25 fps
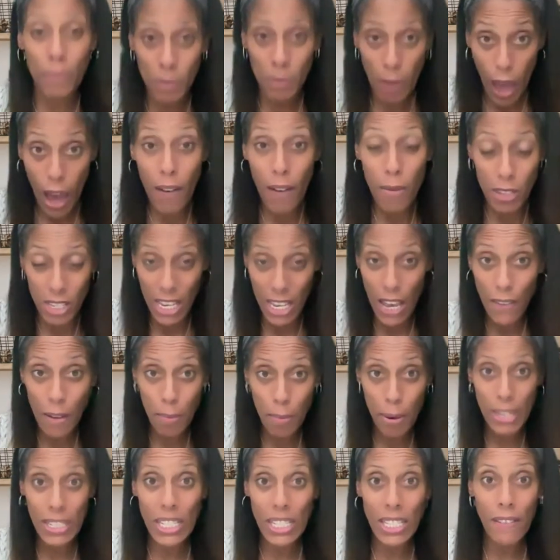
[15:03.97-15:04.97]

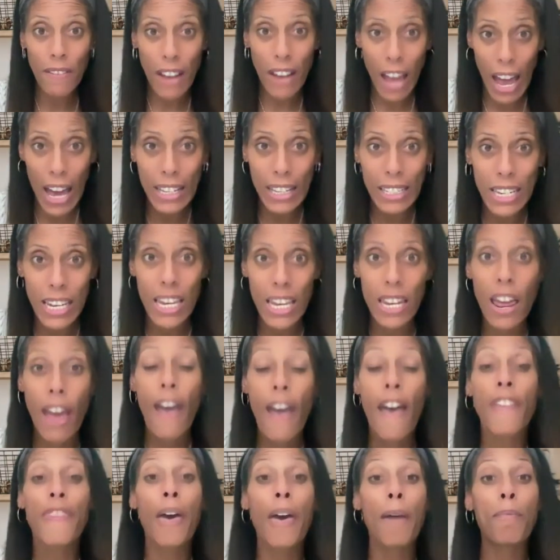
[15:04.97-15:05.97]
of content
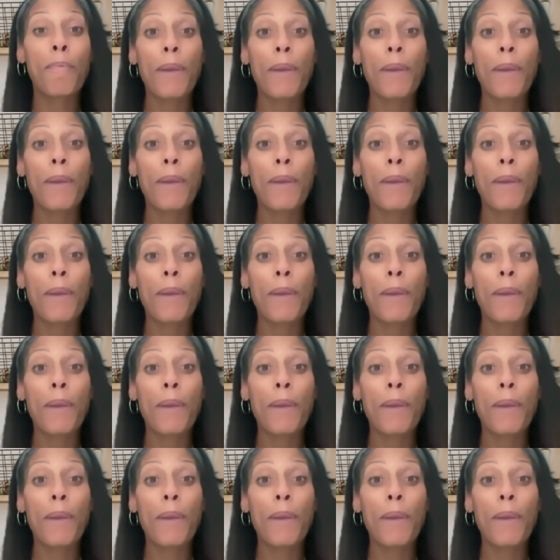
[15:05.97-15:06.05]
that